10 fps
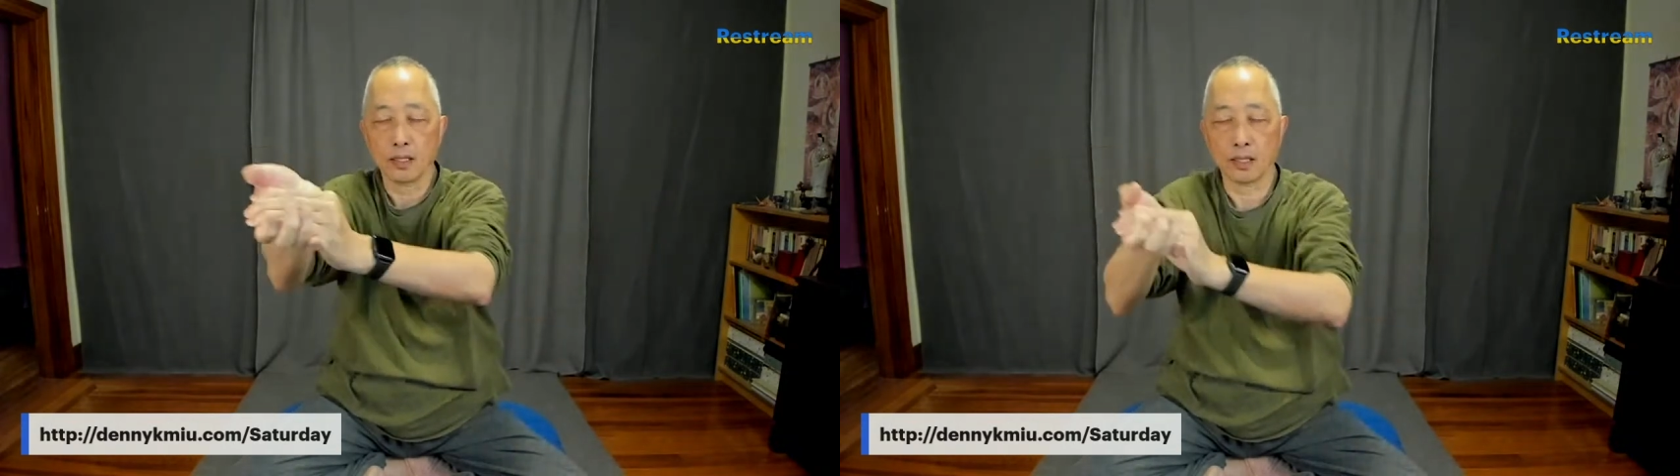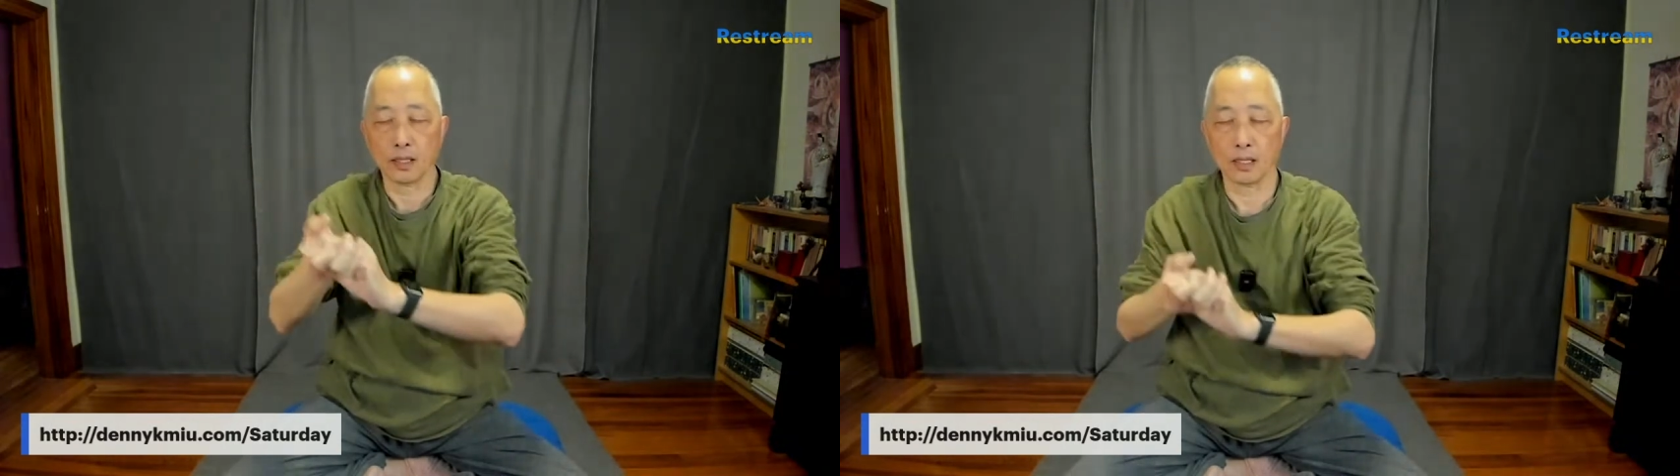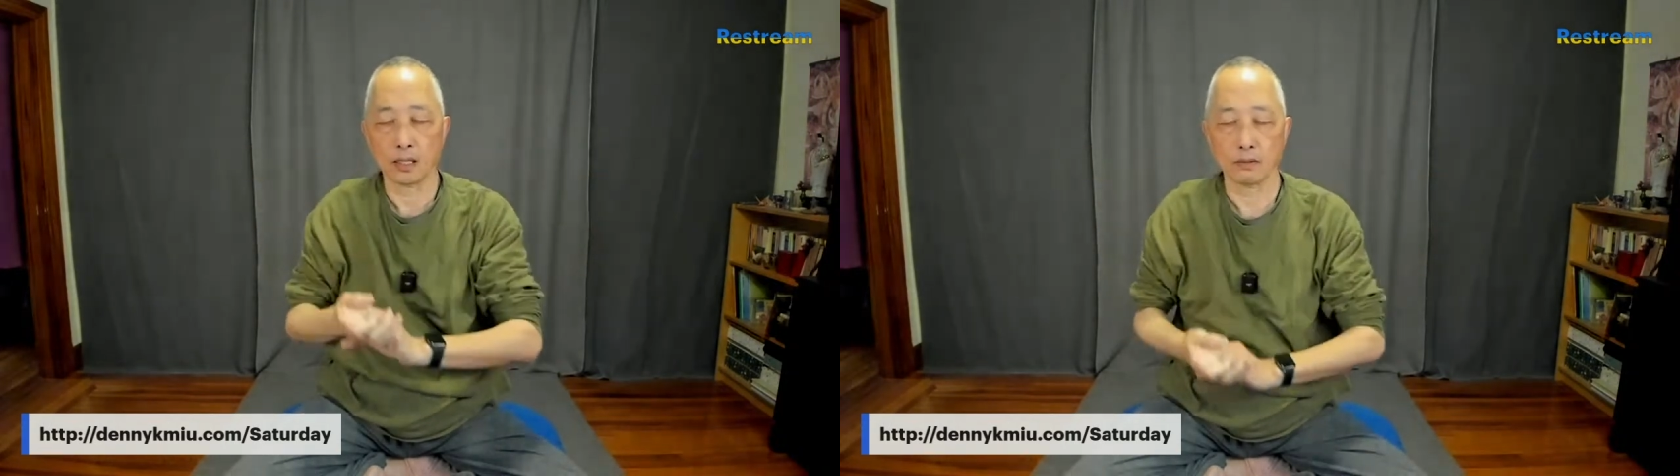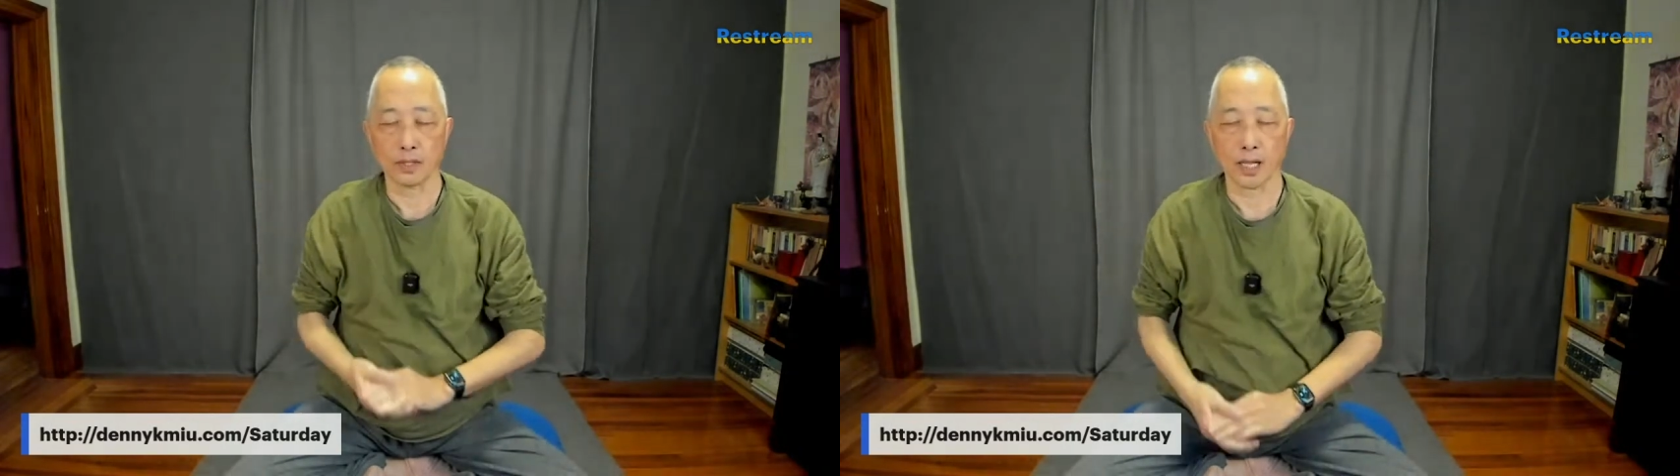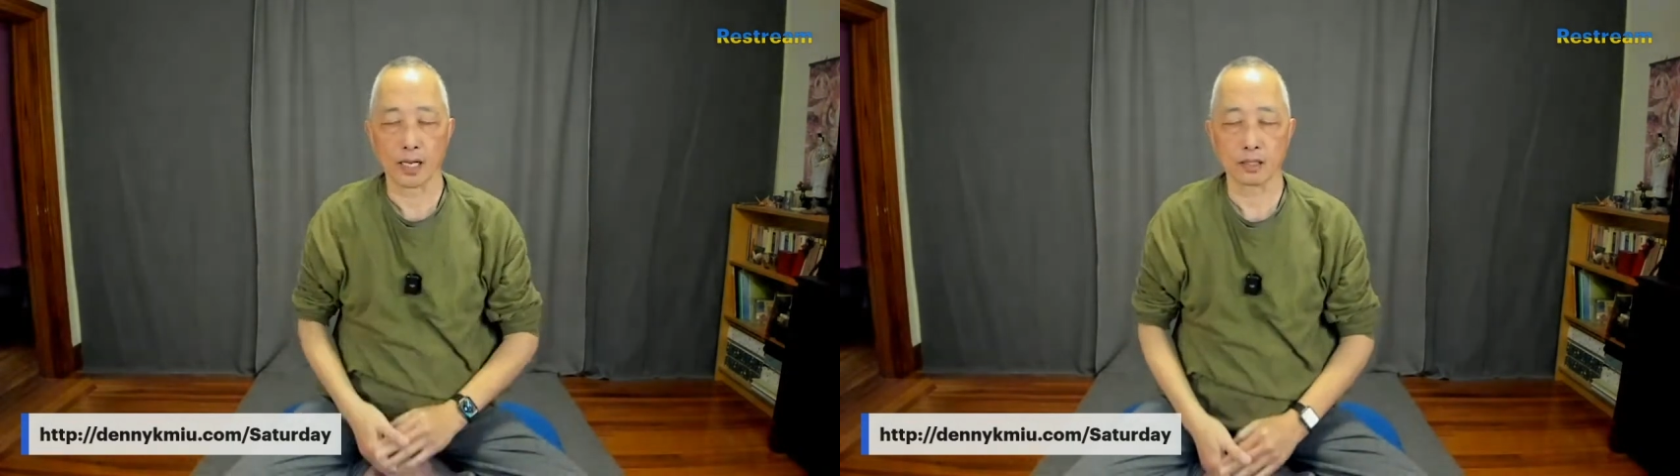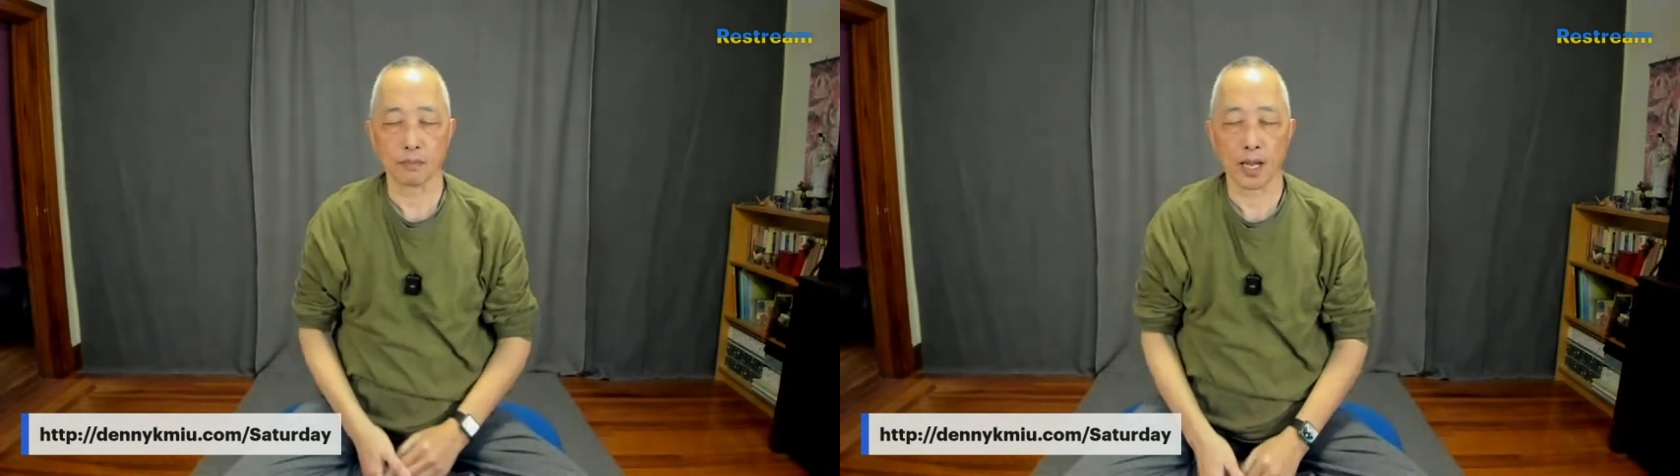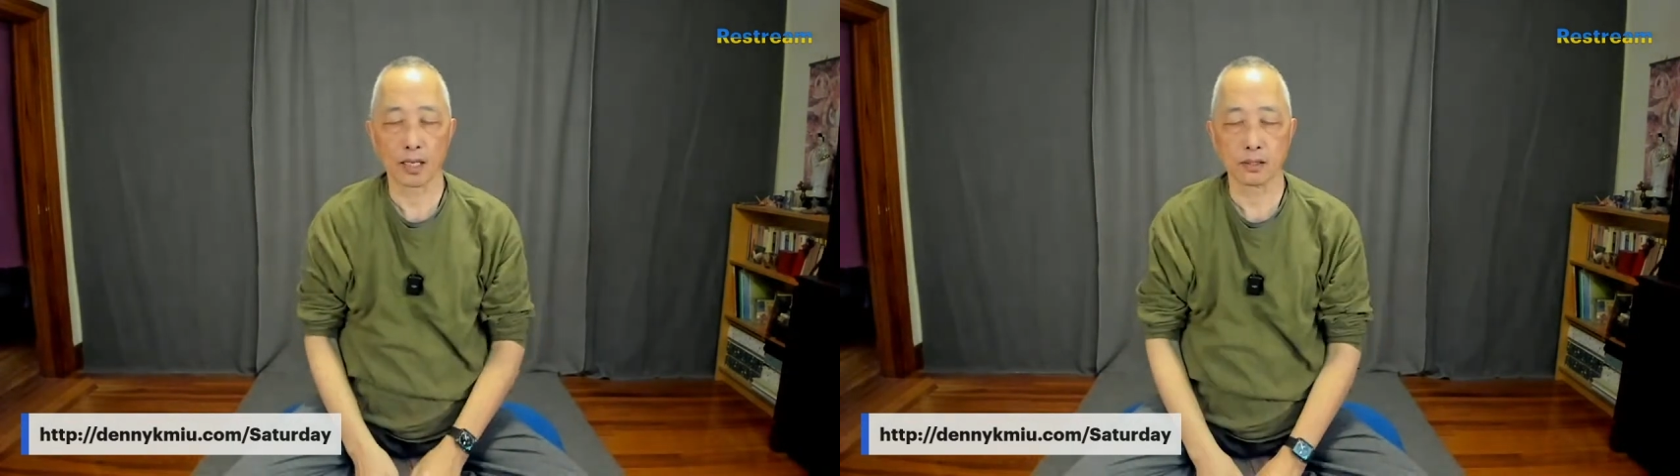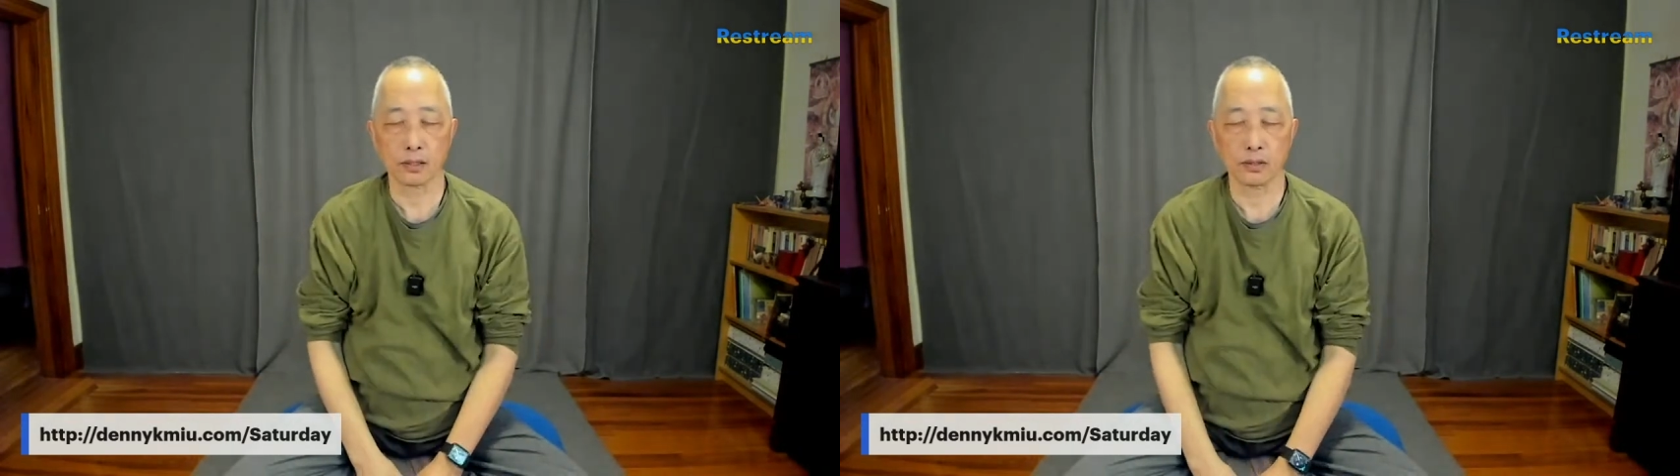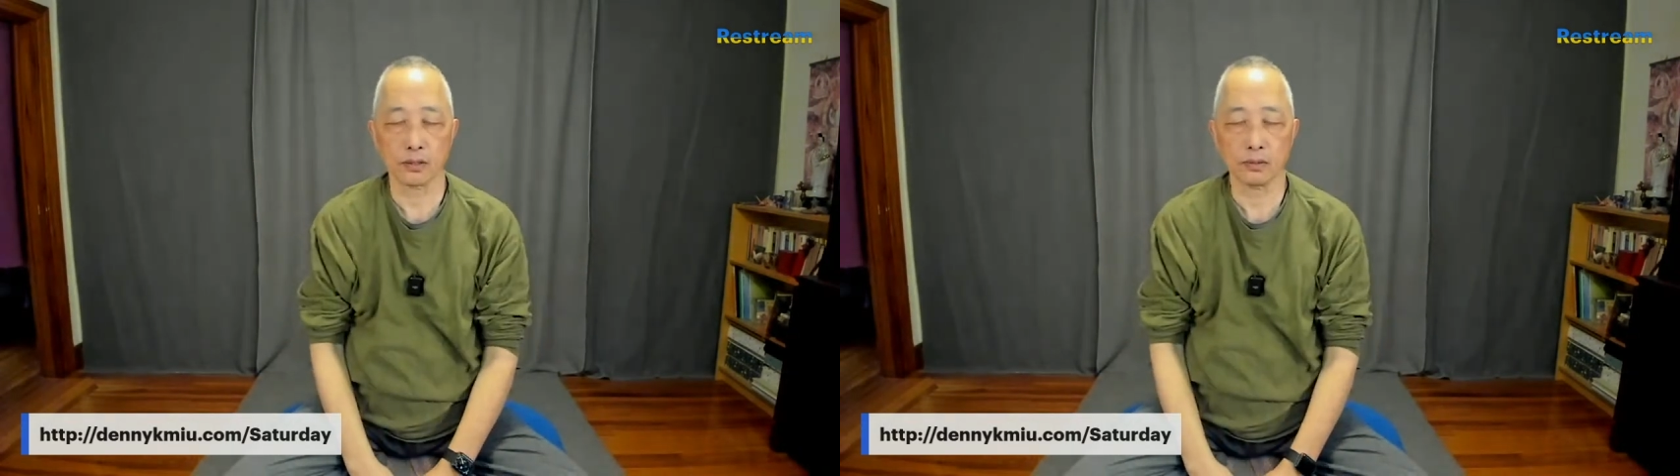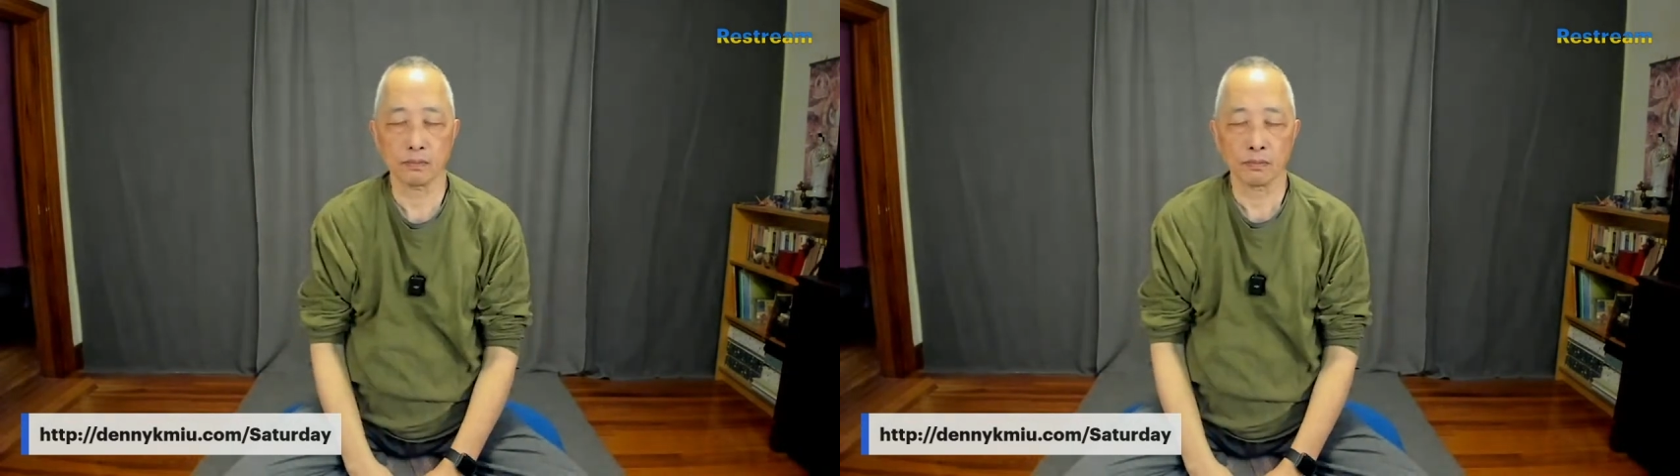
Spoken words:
And then relax back to